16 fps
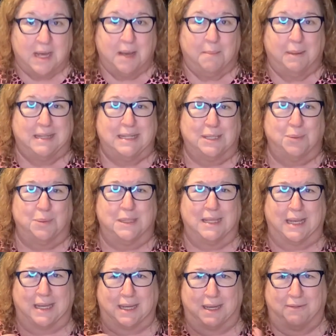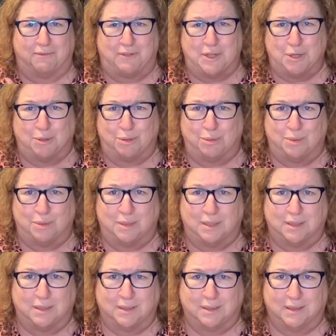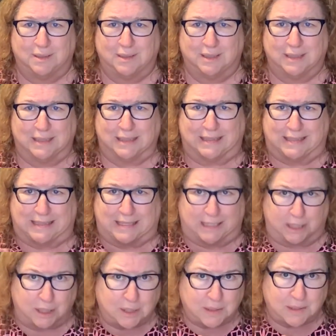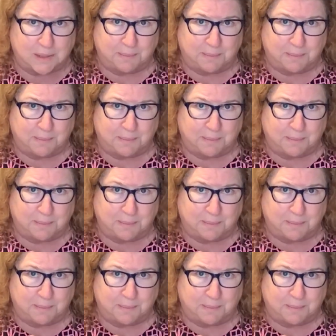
But this was like a few years